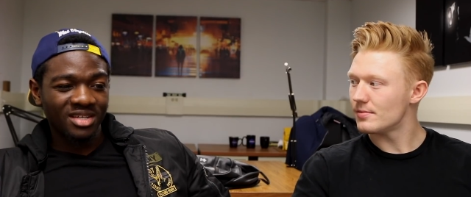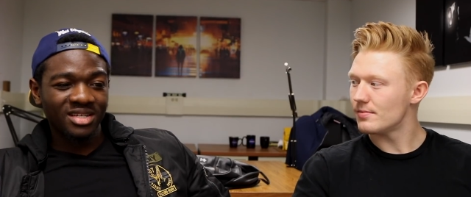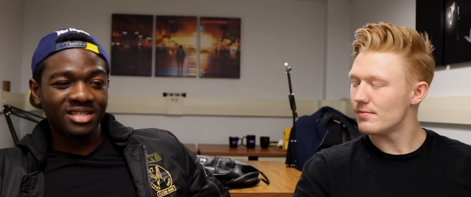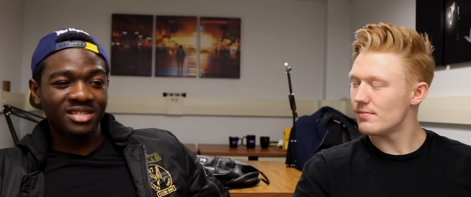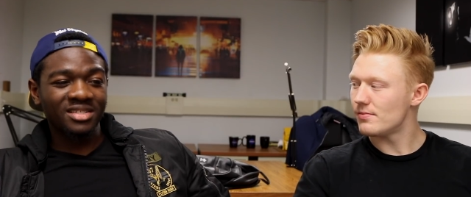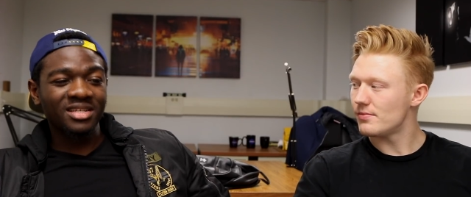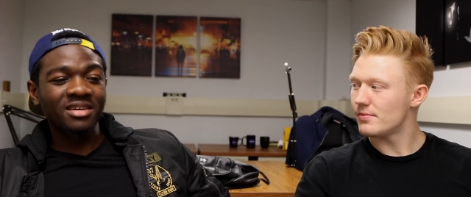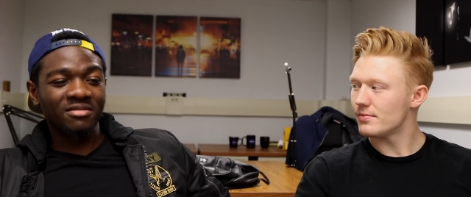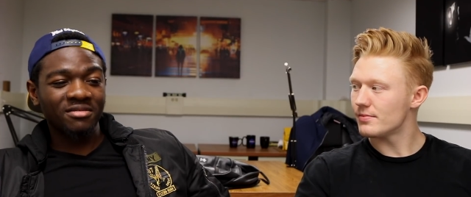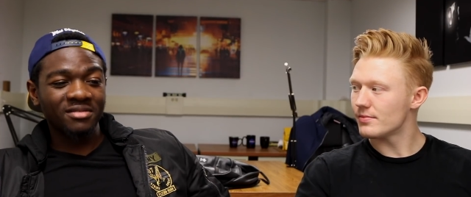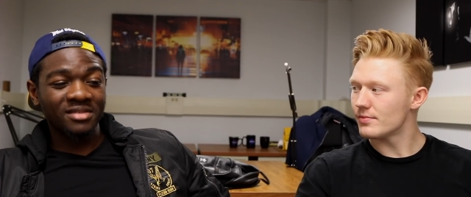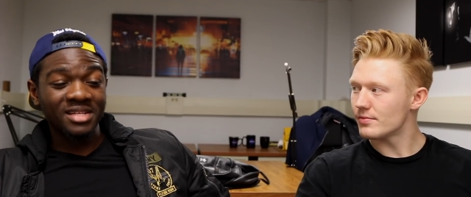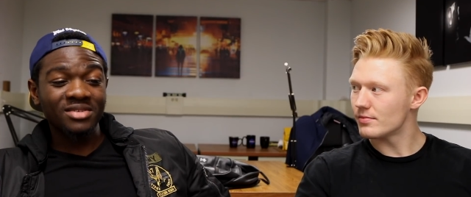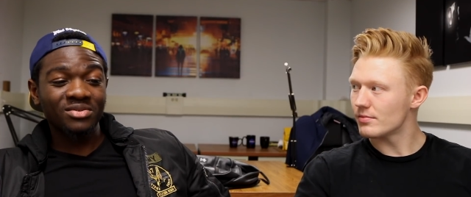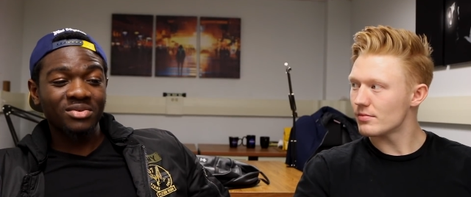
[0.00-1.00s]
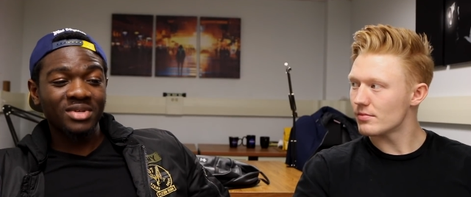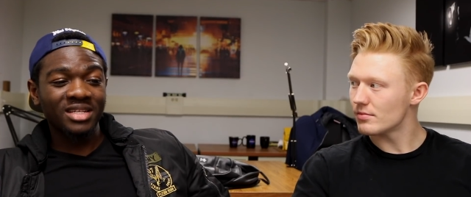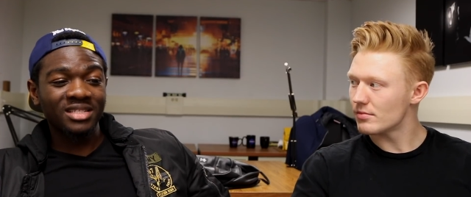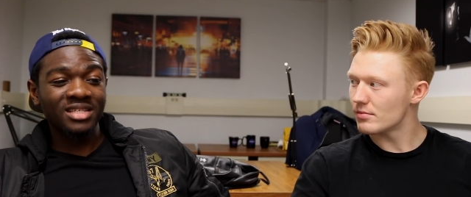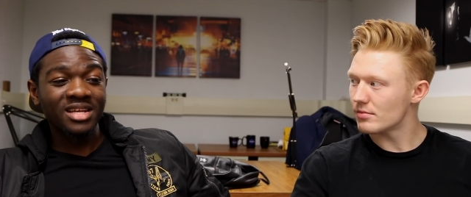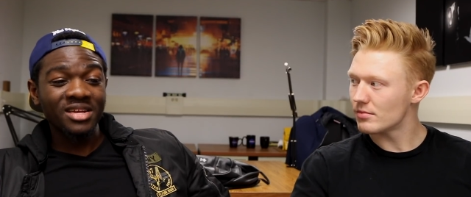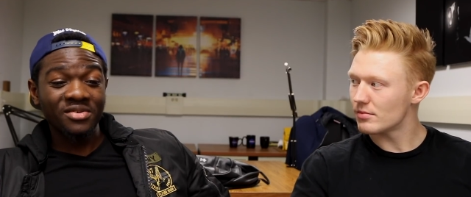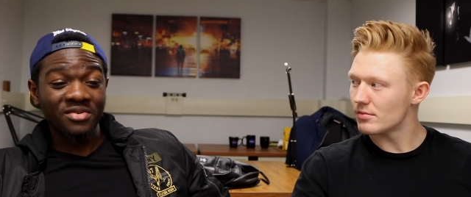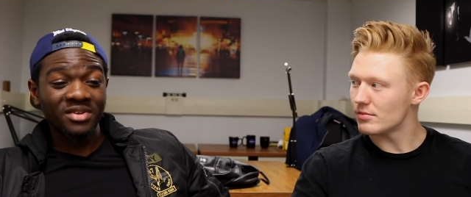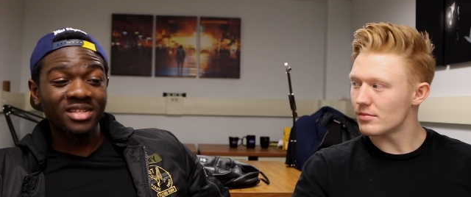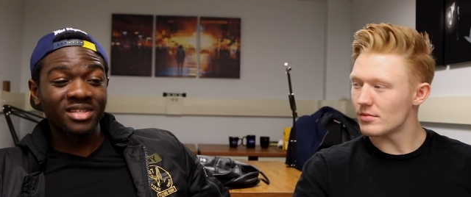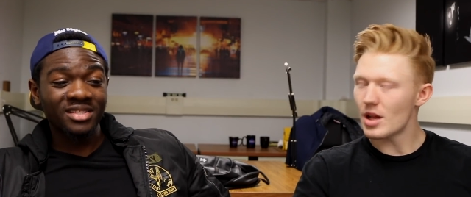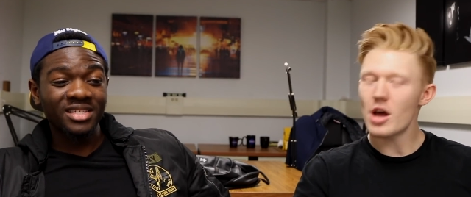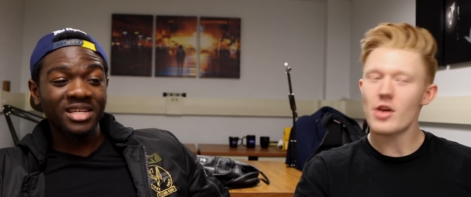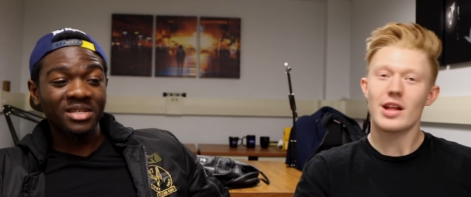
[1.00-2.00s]
Speaker 1: it's tough. That's why I say
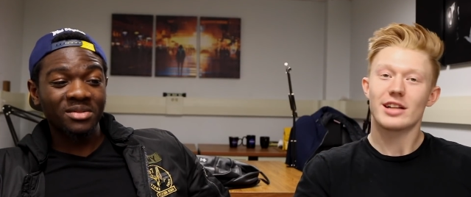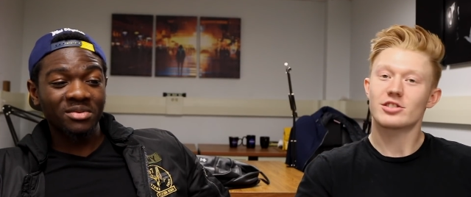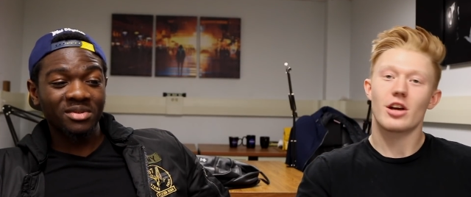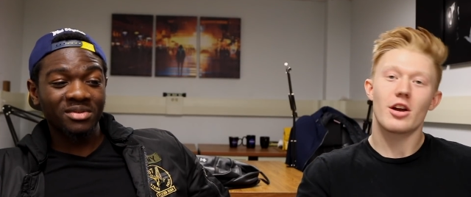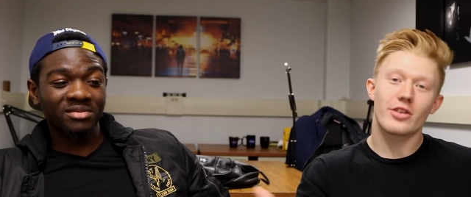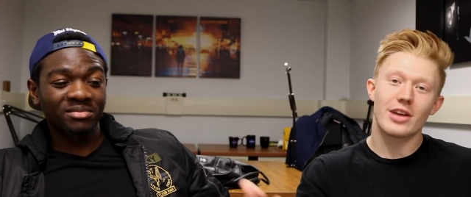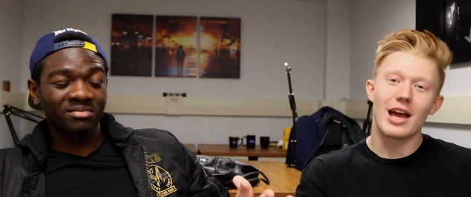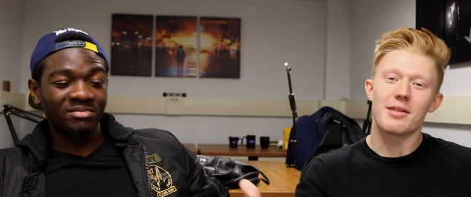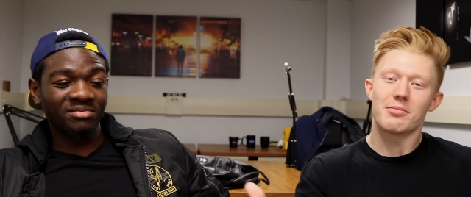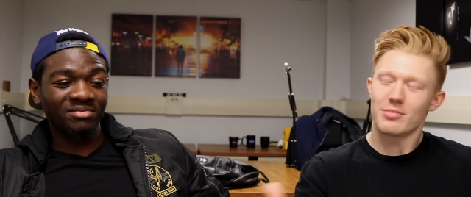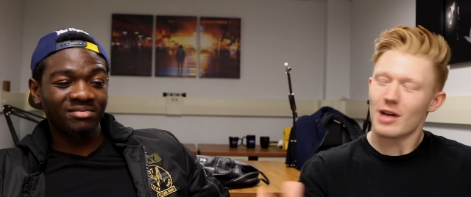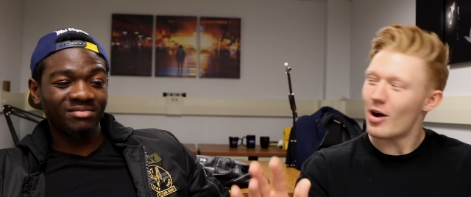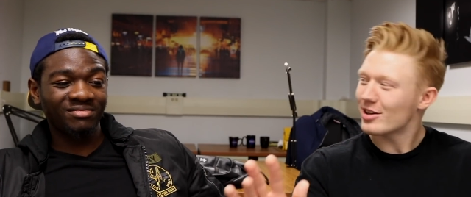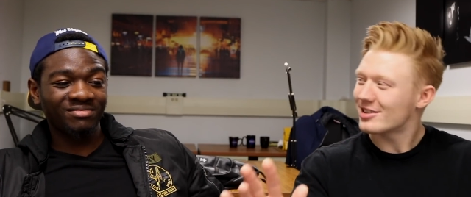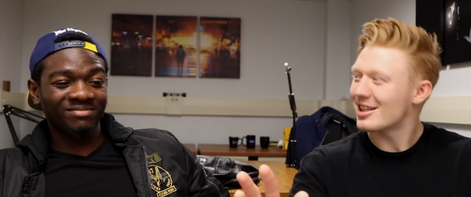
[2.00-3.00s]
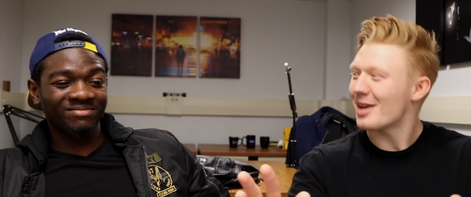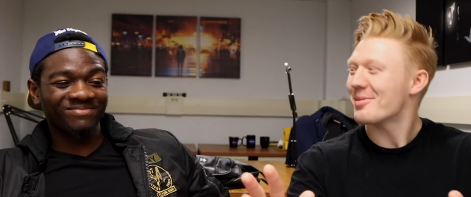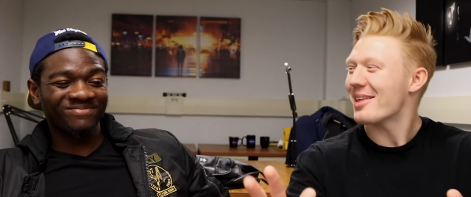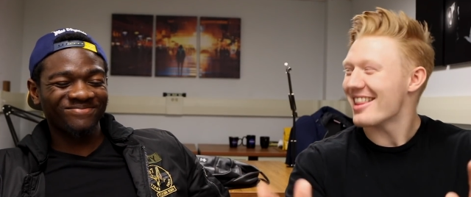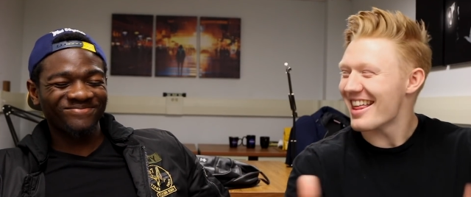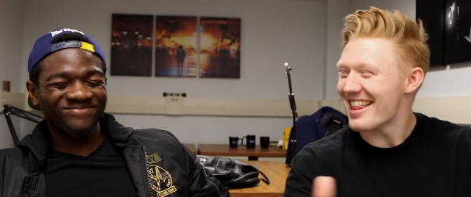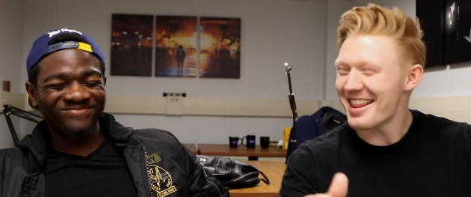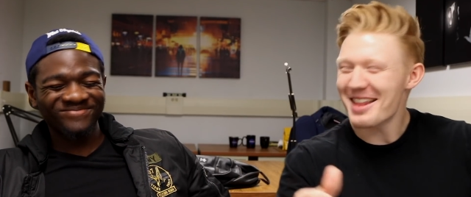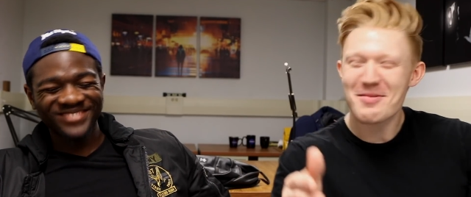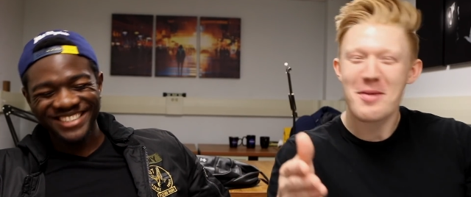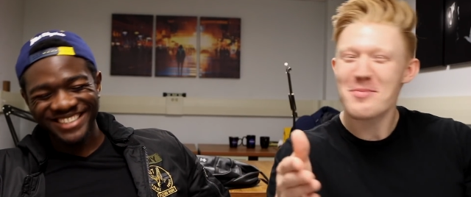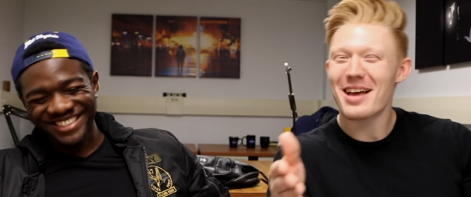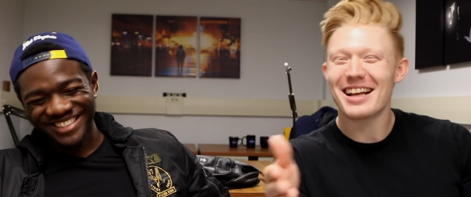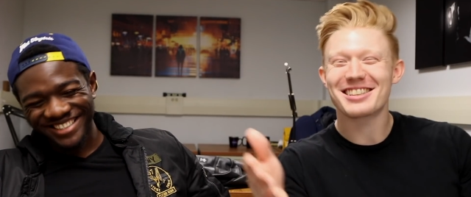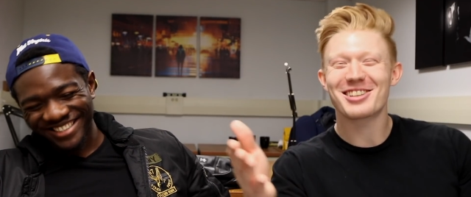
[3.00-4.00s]
read.
Speaker 2: no, text. that's good. Okay, I'll accept that then. Maybe
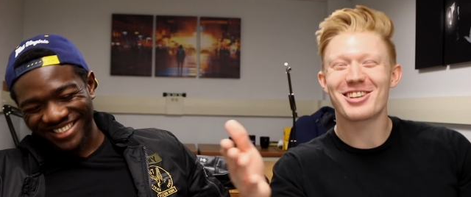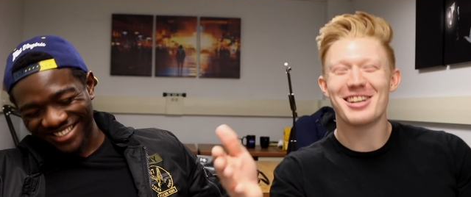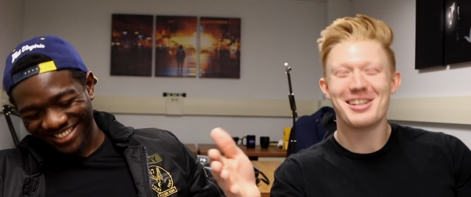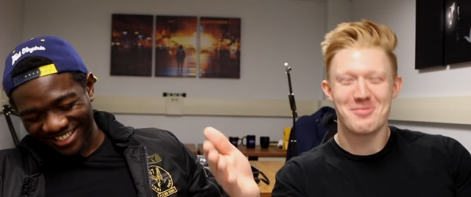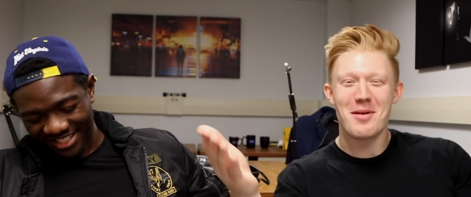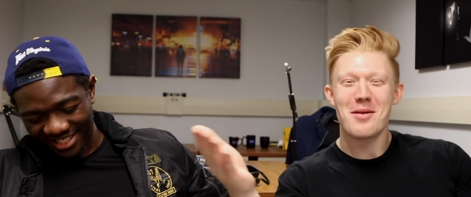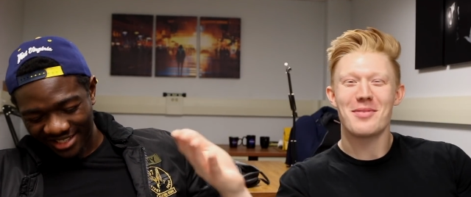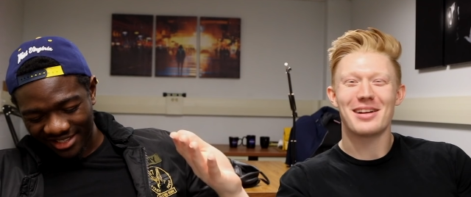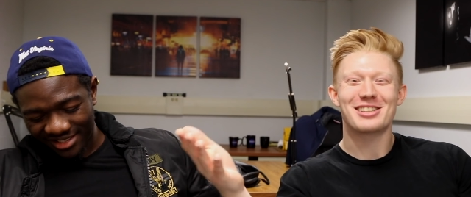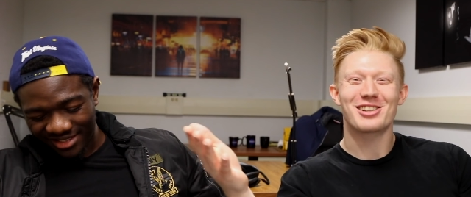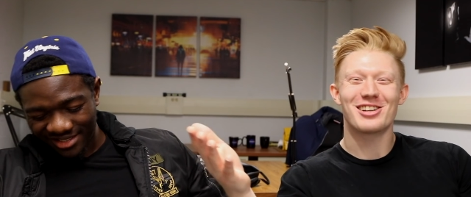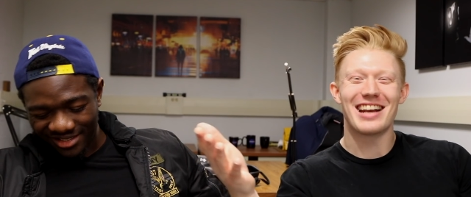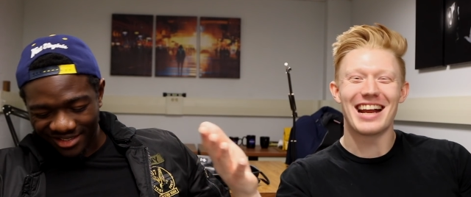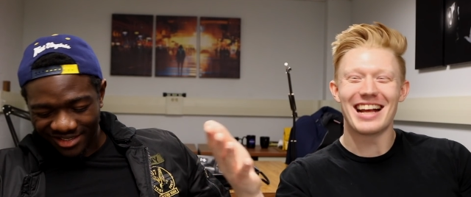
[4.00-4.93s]
that's a good maybe it's a good